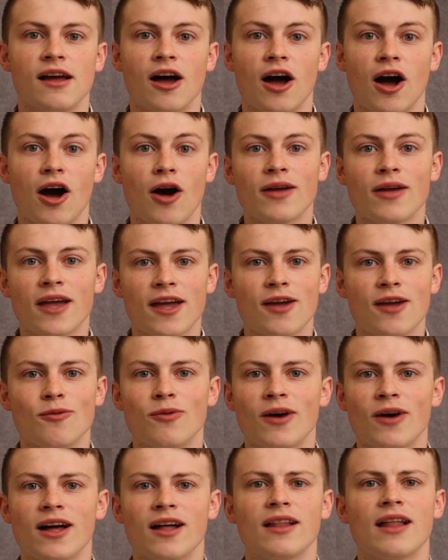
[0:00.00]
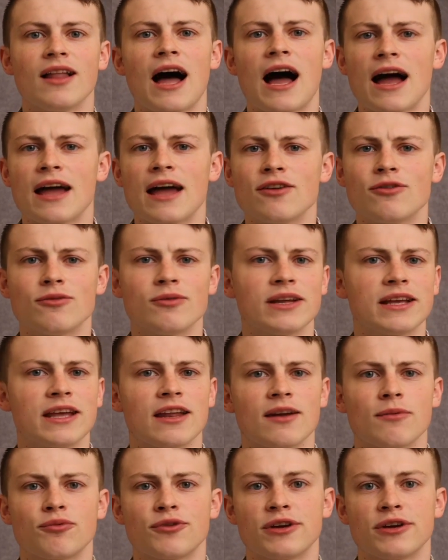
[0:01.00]
okay, well, I don't want to
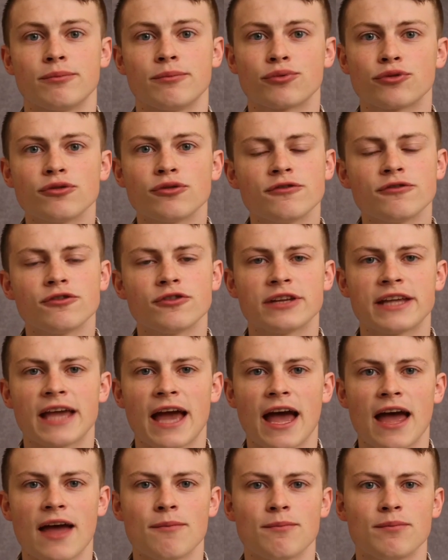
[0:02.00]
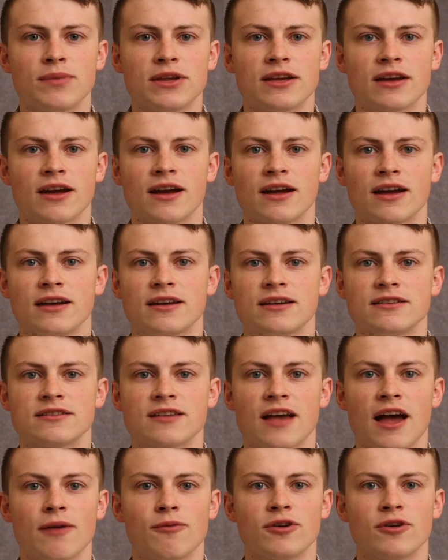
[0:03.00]
get a pre-approval yet because
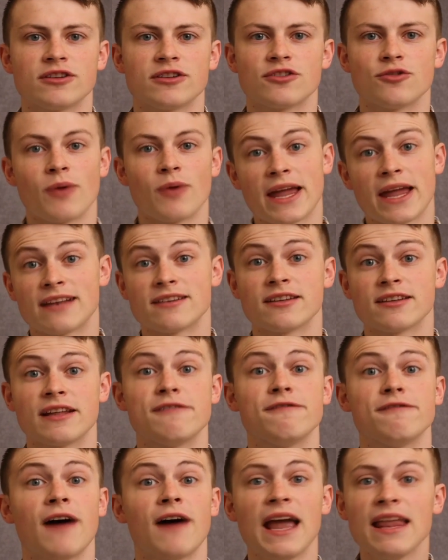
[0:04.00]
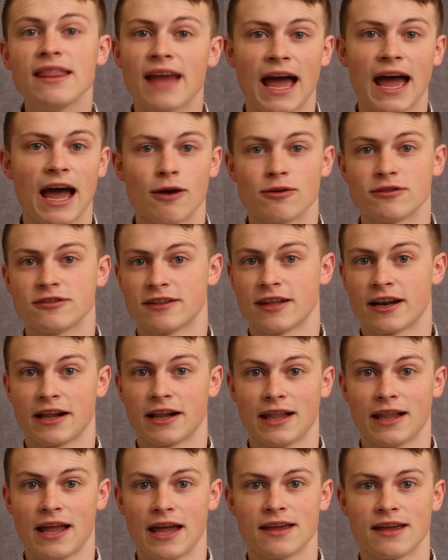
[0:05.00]
I want to wait until I find the house that
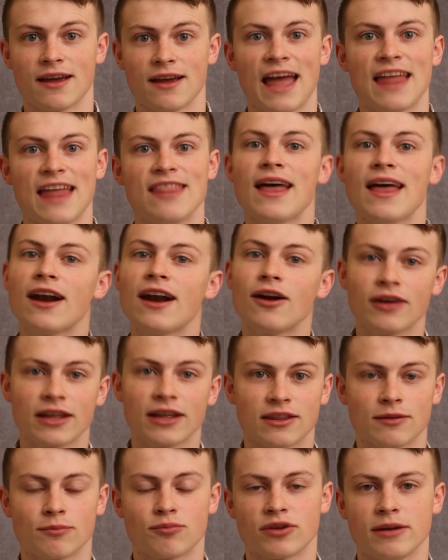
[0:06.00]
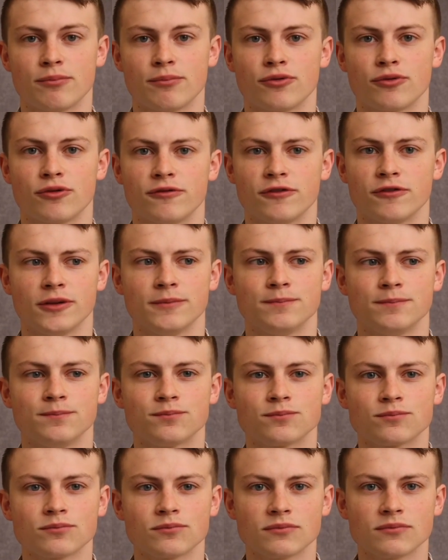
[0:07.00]
I like, and then I'll get the pre-approval.
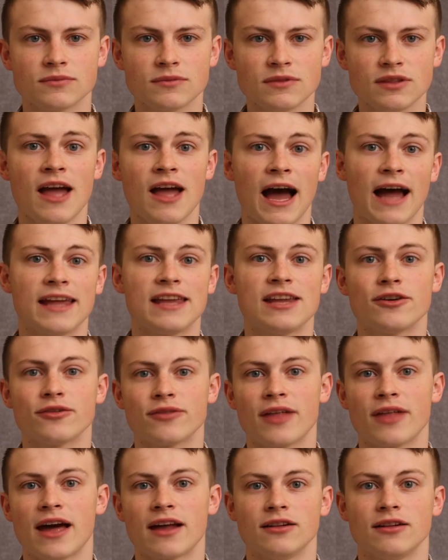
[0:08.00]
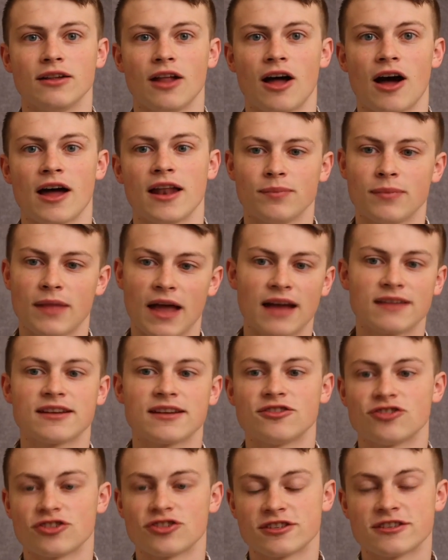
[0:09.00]
I hear that a lot. As
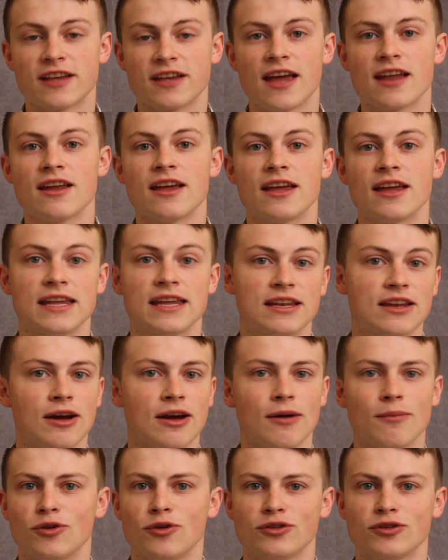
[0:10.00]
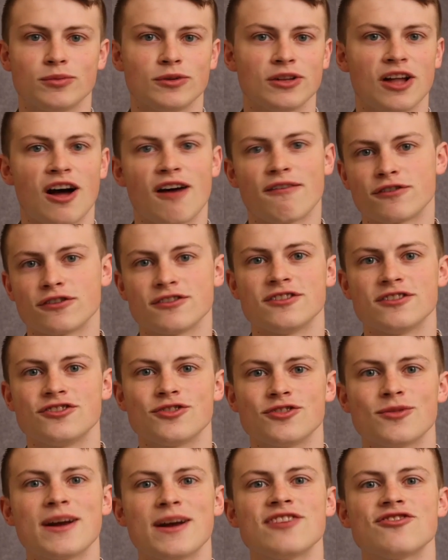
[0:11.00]
I just said, in a multiple offer
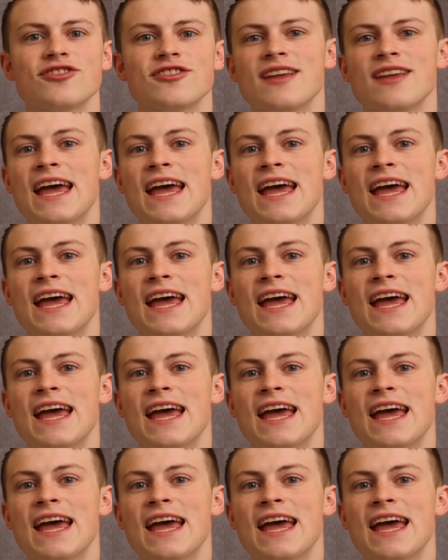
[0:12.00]
situation,